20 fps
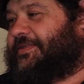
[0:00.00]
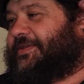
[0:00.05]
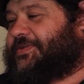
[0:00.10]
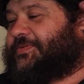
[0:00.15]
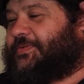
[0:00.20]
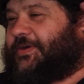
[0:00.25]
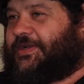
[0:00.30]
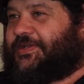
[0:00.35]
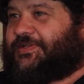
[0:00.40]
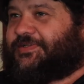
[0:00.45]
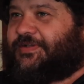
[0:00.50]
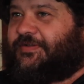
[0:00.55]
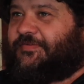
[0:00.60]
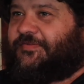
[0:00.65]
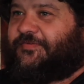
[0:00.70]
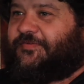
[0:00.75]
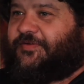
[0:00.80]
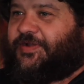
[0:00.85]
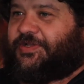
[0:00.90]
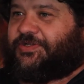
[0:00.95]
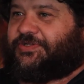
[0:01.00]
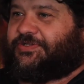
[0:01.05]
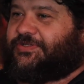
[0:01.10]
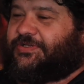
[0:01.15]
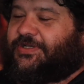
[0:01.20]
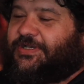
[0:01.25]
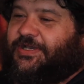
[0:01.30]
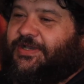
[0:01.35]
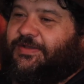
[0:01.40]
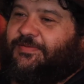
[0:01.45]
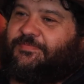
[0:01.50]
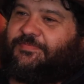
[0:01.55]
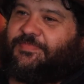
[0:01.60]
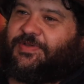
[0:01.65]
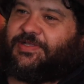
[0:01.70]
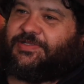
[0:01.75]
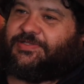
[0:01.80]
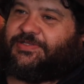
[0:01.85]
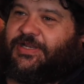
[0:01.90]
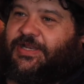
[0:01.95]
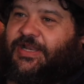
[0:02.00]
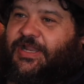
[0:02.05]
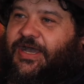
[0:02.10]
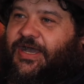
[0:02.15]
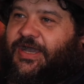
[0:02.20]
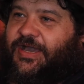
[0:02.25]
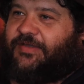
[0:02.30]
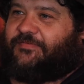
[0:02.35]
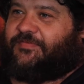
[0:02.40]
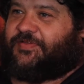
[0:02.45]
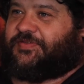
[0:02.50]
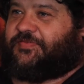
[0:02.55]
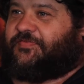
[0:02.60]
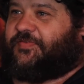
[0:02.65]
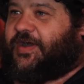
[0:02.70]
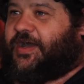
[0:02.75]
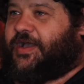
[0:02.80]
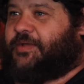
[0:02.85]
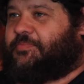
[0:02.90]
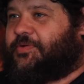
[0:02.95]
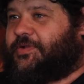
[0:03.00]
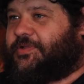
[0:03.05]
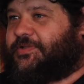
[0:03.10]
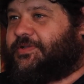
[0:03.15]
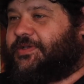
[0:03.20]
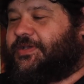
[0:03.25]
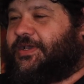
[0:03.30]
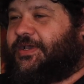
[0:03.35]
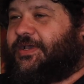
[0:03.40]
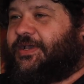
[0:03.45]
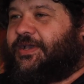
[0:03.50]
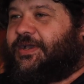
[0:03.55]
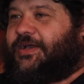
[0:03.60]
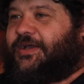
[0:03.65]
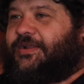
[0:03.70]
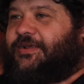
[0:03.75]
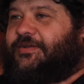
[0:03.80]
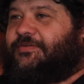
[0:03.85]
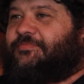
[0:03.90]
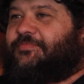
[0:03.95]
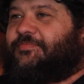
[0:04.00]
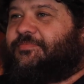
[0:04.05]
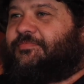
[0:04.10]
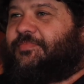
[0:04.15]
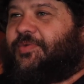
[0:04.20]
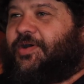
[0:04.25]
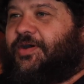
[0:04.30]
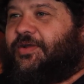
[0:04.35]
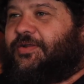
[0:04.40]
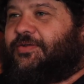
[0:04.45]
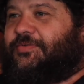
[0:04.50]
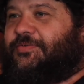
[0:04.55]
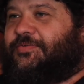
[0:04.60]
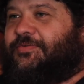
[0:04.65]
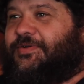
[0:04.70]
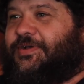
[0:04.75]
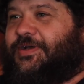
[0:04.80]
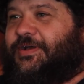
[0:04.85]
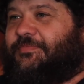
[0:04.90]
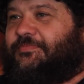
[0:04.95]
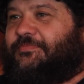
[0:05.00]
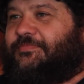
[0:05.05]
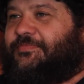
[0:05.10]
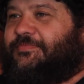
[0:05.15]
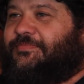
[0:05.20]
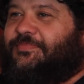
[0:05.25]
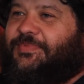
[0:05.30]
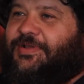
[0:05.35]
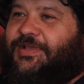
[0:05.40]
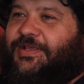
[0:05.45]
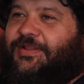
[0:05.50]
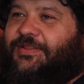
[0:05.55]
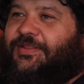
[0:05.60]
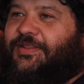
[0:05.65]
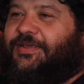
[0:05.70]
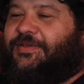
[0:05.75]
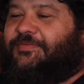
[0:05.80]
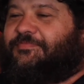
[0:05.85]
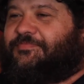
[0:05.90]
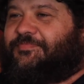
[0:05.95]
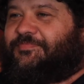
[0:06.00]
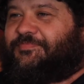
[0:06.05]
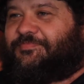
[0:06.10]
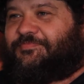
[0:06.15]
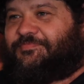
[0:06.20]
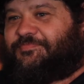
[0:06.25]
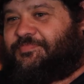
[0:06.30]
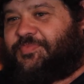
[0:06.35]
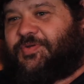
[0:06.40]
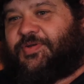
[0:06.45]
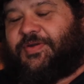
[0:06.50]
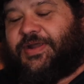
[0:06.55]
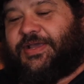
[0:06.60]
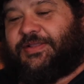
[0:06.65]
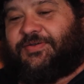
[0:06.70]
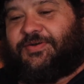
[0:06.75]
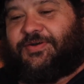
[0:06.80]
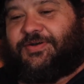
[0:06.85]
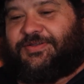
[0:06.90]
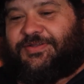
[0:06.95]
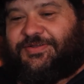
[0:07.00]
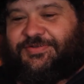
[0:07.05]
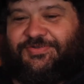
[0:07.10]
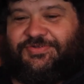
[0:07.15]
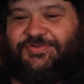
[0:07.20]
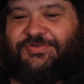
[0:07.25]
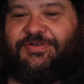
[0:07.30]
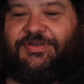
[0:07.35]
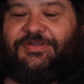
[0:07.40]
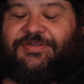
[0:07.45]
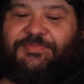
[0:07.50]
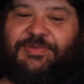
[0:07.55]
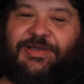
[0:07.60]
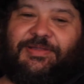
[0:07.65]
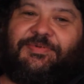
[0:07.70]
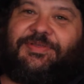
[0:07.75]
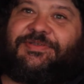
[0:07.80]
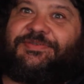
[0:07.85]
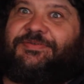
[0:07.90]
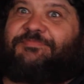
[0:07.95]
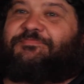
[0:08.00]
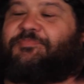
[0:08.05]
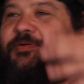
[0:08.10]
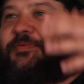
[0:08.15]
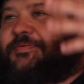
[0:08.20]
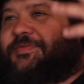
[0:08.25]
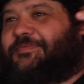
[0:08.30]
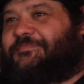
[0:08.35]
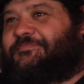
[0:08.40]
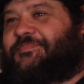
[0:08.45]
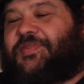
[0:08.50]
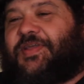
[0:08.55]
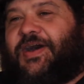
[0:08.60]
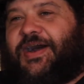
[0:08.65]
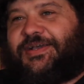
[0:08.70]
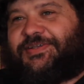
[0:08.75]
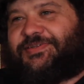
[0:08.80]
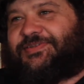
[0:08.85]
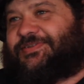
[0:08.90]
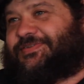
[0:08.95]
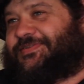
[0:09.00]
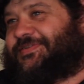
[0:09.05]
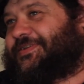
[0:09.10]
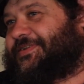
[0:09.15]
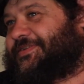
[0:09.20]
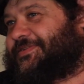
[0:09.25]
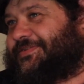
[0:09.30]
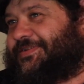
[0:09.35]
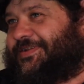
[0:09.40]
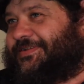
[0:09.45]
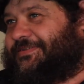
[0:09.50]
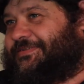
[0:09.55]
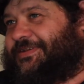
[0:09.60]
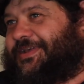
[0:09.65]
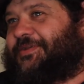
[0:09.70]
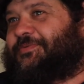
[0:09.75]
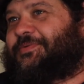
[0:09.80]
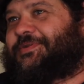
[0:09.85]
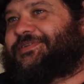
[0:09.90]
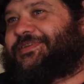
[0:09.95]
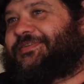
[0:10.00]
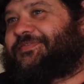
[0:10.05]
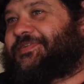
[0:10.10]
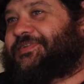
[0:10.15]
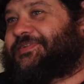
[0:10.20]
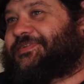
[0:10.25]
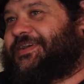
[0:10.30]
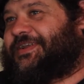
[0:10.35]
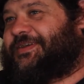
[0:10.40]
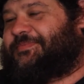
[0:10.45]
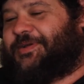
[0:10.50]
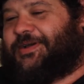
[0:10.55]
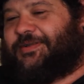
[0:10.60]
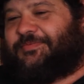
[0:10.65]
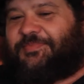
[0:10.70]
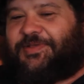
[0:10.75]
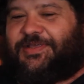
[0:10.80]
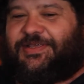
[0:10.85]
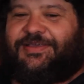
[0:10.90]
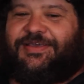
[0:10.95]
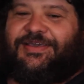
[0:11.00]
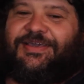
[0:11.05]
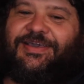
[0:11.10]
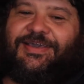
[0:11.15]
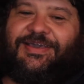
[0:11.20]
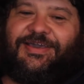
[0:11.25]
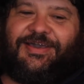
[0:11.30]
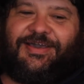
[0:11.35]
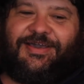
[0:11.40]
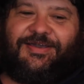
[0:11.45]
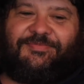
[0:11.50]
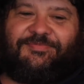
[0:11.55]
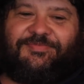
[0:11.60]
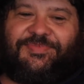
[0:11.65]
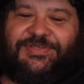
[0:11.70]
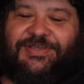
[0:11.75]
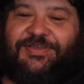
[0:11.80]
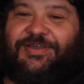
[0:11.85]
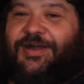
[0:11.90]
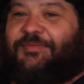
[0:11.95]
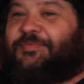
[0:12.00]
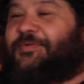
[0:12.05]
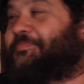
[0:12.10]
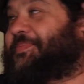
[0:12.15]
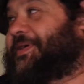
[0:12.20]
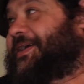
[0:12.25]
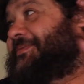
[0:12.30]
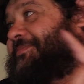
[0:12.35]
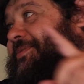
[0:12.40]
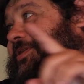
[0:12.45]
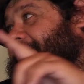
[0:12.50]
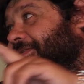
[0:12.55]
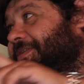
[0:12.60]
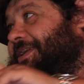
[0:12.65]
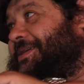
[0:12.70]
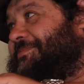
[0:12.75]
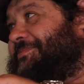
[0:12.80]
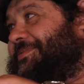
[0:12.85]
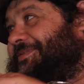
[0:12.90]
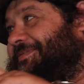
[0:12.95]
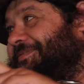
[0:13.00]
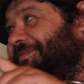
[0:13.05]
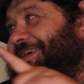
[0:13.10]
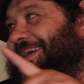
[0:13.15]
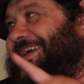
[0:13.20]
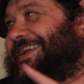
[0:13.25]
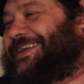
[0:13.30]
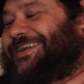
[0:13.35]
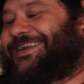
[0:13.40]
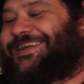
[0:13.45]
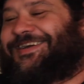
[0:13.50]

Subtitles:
this wine is so fresh. It's alive, it's vibrant. I know Malu, in the great article she wrote about it, it's probably the nicest things that anyone has ever said about me. So yeah, I'm a big Malu Lambert fan.